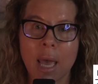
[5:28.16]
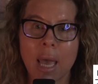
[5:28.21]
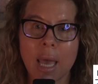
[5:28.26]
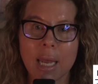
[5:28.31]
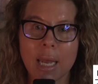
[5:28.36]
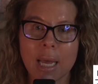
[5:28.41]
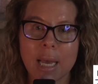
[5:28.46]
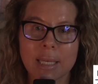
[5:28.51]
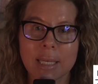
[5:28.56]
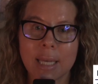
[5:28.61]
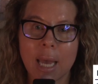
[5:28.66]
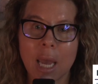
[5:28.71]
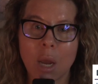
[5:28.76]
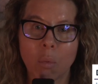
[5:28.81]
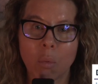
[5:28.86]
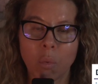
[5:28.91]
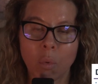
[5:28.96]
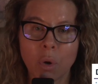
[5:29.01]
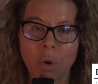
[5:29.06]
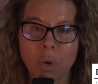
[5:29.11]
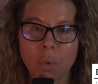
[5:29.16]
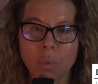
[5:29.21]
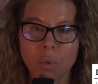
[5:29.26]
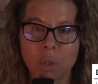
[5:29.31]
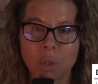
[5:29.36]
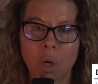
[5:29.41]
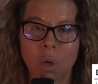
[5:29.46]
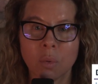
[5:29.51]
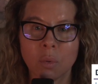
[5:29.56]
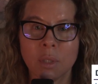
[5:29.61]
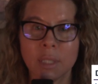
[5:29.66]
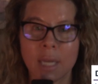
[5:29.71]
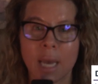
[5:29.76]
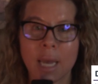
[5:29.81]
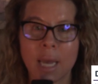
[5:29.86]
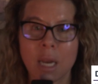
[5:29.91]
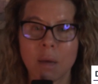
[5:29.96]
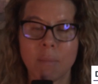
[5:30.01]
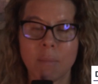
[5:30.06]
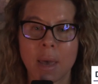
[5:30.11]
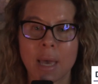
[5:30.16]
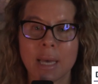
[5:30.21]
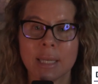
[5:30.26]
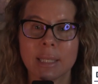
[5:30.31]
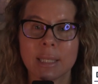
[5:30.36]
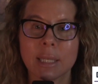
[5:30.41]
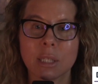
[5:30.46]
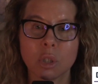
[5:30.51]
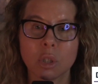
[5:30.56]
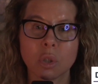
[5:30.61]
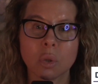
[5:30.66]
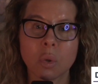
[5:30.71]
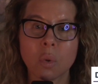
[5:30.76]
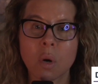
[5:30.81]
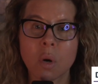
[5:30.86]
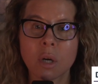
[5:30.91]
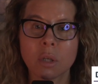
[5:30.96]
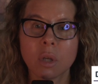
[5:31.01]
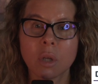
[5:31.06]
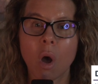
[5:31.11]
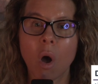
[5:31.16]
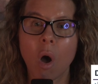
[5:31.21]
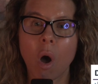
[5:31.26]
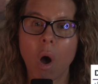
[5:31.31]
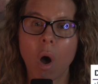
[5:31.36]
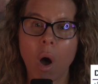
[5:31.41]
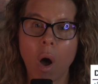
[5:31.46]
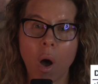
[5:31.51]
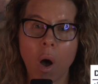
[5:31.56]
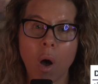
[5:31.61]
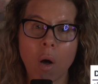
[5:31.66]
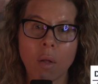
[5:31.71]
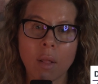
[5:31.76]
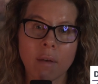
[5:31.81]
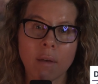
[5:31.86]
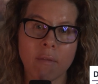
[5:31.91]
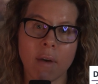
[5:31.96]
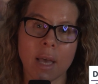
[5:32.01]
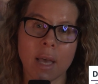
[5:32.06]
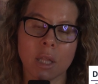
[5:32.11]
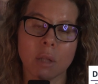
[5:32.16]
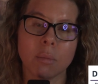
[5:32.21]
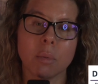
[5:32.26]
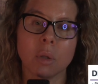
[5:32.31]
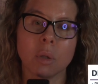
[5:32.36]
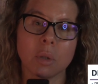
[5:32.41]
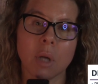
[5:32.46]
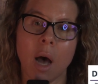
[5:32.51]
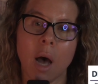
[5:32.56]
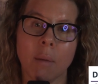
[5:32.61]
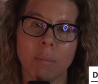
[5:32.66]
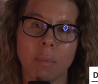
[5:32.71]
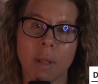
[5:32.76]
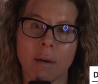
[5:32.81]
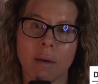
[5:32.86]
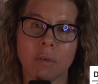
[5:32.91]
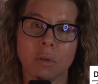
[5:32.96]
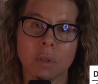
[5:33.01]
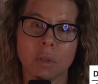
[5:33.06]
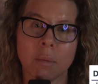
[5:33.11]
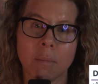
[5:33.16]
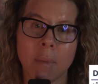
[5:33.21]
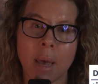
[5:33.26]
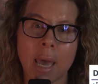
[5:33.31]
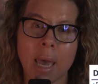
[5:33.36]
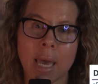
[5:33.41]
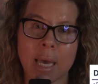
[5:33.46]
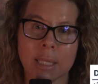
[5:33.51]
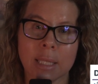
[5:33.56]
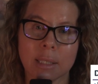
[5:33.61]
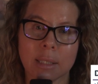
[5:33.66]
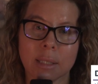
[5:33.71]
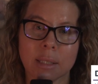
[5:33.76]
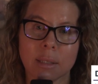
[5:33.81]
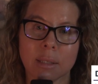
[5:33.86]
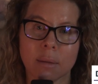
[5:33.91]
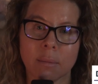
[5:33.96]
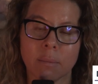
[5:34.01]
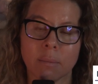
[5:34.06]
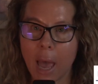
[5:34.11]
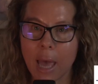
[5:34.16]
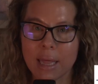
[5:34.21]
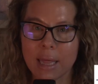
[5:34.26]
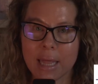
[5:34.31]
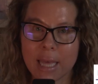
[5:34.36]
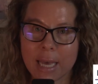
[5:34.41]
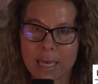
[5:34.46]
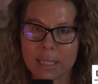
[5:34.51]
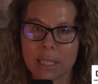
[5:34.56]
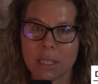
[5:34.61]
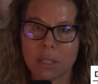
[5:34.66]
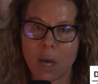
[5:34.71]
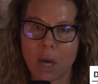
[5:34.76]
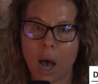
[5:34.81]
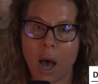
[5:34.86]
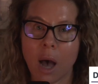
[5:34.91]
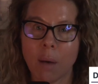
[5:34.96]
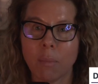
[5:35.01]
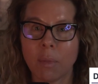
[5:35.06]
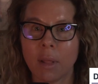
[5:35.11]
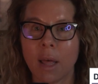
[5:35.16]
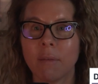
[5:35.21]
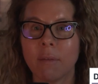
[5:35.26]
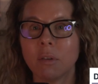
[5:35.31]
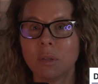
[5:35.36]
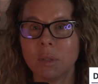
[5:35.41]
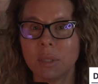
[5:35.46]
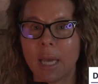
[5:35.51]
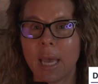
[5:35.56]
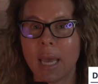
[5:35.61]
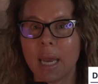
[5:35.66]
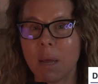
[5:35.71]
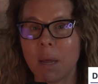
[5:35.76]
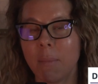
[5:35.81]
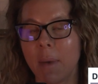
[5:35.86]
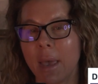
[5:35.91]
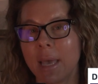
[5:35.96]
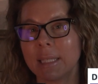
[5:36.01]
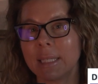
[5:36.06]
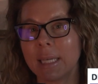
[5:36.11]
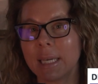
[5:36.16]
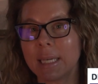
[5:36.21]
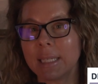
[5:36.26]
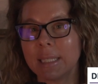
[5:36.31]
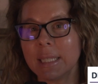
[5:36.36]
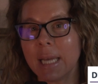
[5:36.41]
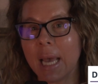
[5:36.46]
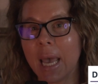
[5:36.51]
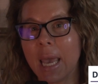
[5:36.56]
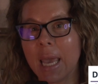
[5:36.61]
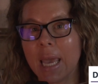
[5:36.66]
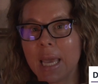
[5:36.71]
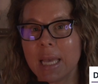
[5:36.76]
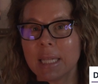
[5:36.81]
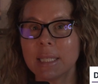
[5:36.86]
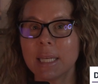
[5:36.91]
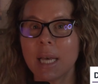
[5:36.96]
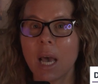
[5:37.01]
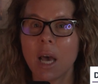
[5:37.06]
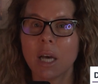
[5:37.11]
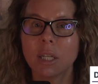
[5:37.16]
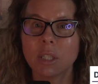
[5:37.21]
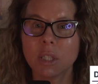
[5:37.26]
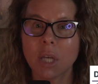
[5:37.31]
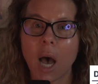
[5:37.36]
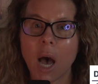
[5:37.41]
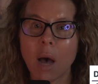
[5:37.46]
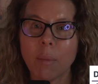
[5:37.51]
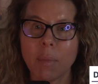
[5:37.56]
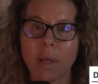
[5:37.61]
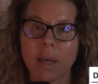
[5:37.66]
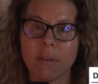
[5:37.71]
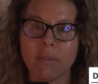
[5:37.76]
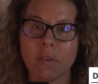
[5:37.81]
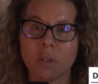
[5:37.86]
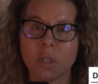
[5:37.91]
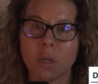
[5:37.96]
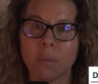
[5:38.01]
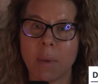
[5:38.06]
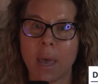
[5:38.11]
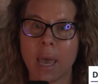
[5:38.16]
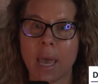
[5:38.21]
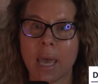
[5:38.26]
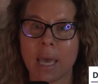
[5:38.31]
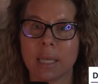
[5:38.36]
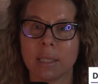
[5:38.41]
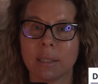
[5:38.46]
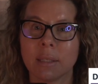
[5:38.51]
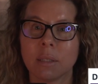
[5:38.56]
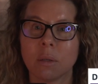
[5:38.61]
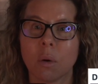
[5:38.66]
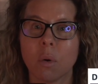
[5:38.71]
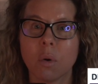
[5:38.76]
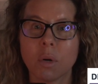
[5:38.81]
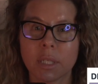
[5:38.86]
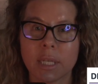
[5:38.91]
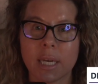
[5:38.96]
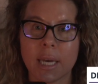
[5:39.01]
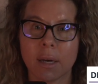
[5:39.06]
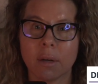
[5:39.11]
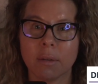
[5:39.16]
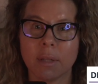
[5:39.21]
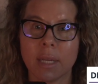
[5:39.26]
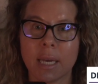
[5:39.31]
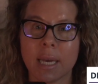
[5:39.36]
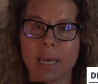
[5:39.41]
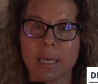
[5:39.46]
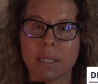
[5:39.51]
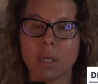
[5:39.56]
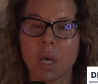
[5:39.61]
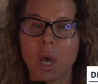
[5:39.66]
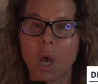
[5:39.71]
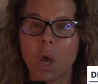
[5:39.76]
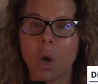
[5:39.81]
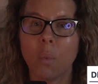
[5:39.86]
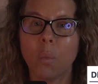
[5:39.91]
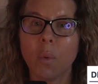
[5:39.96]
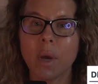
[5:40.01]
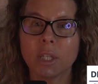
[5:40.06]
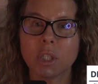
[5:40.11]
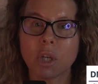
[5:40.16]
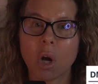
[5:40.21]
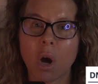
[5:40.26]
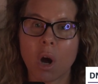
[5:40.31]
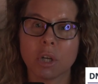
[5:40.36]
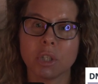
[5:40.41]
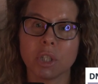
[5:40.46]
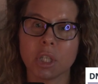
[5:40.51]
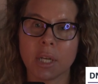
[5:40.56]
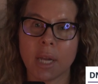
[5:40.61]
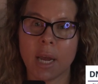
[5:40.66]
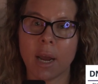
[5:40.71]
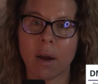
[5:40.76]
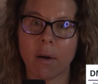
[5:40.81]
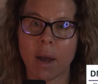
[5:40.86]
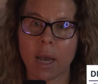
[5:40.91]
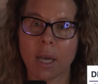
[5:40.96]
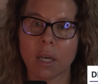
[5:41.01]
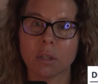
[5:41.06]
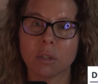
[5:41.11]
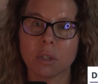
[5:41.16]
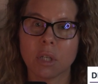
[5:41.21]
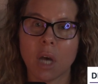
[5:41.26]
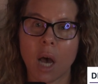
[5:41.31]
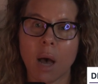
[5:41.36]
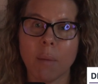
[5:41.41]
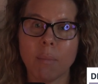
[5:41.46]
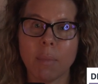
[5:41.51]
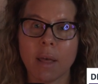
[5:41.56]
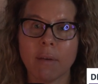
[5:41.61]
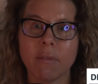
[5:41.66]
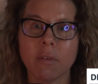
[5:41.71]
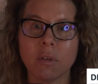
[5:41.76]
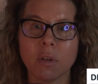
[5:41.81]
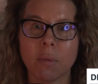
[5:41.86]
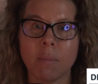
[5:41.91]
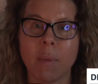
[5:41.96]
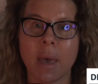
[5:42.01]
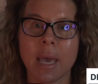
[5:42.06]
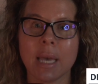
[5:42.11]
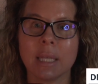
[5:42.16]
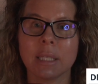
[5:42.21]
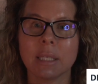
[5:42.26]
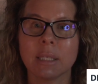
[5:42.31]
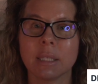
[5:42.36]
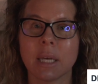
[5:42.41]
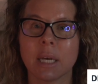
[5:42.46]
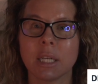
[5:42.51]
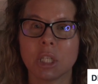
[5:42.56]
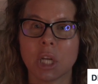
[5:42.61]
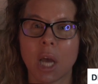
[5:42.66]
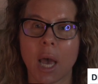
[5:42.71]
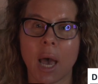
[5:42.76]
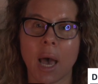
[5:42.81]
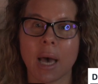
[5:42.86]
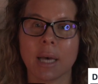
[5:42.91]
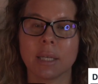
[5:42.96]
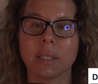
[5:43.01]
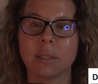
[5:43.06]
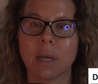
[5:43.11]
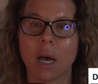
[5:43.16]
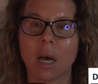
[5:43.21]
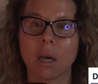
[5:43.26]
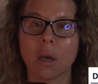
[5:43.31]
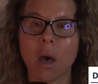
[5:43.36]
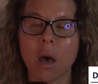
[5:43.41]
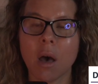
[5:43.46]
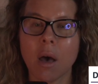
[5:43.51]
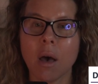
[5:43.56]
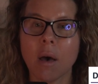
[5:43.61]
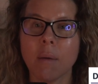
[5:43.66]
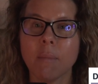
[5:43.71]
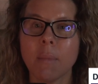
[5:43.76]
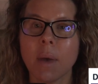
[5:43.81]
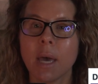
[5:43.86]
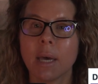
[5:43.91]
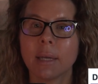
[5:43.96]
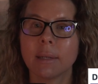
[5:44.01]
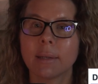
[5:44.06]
It is a root zone database that stores all available top level domains. And this top level database contains top level domains, or TLDs, which are generic. Top level domains such as .com,